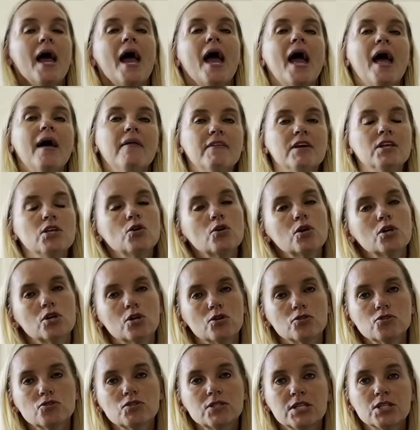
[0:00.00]
And then you can
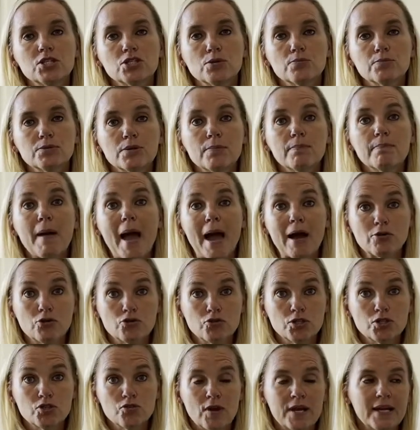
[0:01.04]
also teach them some
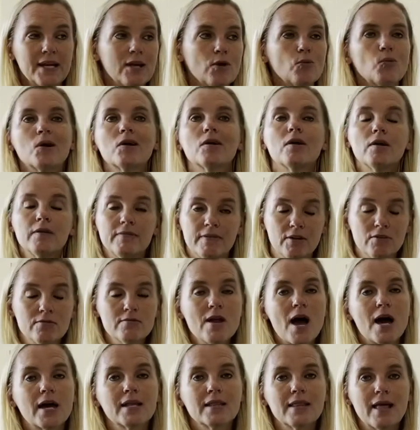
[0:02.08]
boundary training where they're
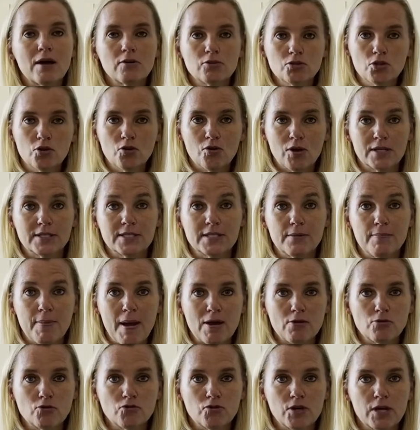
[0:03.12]
not allowed to cross the
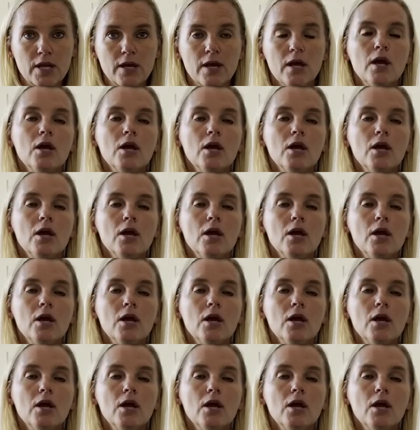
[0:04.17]
boundary.